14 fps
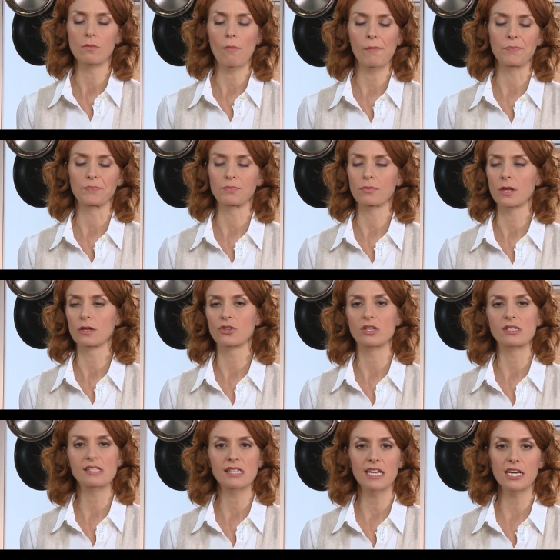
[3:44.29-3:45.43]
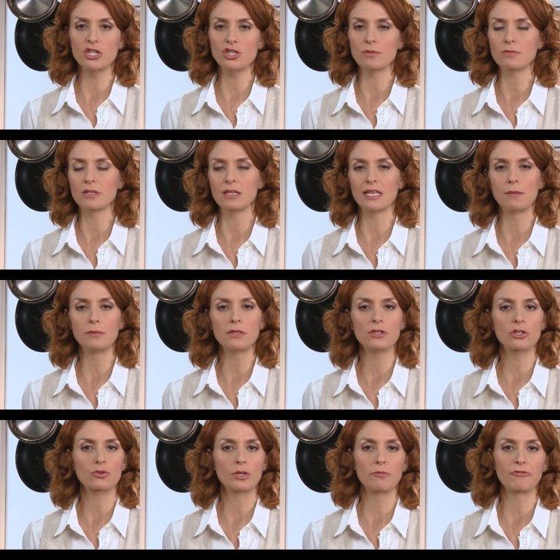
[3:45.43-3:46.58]
Mm. The sage, the lemon,
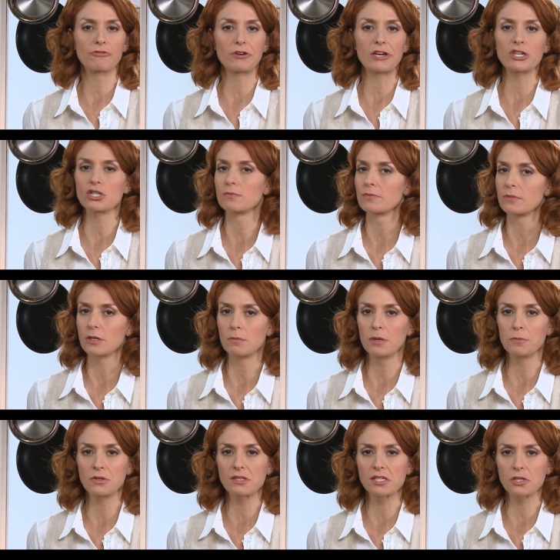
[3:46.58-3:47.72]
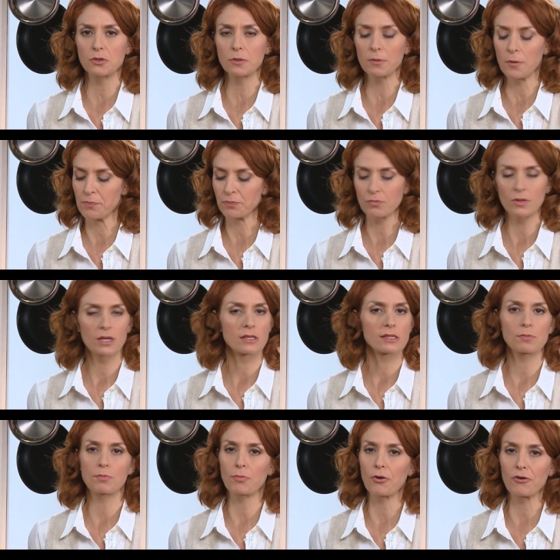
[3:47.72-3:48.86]
the creme fraiche, the maple syrup,
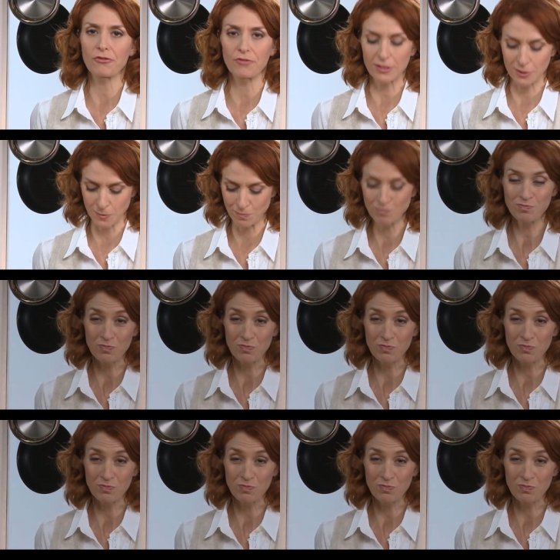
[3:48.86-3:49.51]
it's perfect.